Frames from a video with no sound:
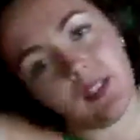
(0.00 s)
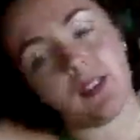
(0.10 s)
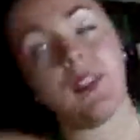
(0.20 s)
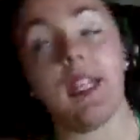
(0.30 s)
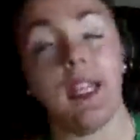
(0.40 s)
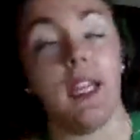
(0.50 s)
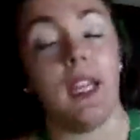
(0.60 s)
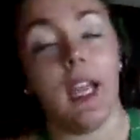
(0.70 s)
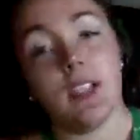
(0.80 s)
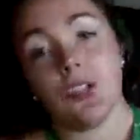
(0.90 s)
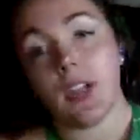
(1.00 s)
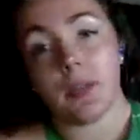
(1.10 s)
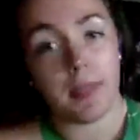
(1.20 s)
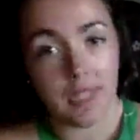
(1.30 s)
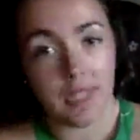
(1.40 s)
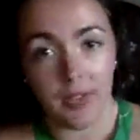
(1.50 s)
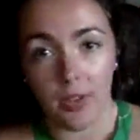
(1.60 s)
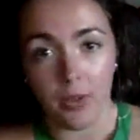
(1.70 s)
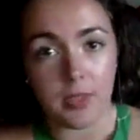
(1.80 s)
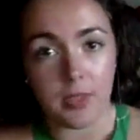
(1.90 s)
then again, I distract myself at
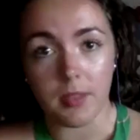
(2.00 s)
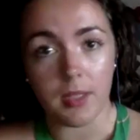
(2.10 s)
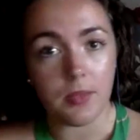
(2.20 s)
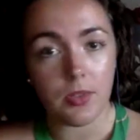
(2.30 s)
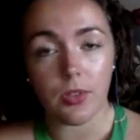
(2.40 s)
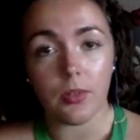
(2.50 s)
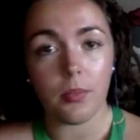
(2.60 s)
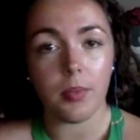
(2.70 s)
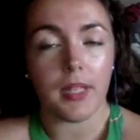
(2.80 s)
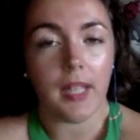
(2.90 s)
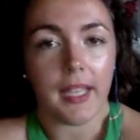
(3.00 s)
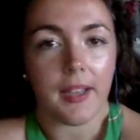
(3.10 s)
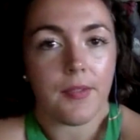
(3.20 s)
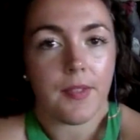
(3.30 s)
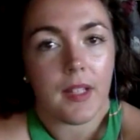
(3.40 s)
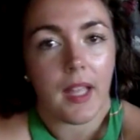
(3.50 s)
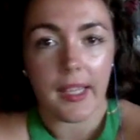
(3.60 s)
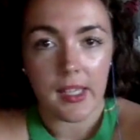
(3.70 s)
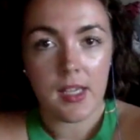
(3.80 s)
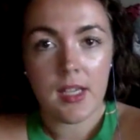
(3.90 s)
home sometimes too, but like I feel like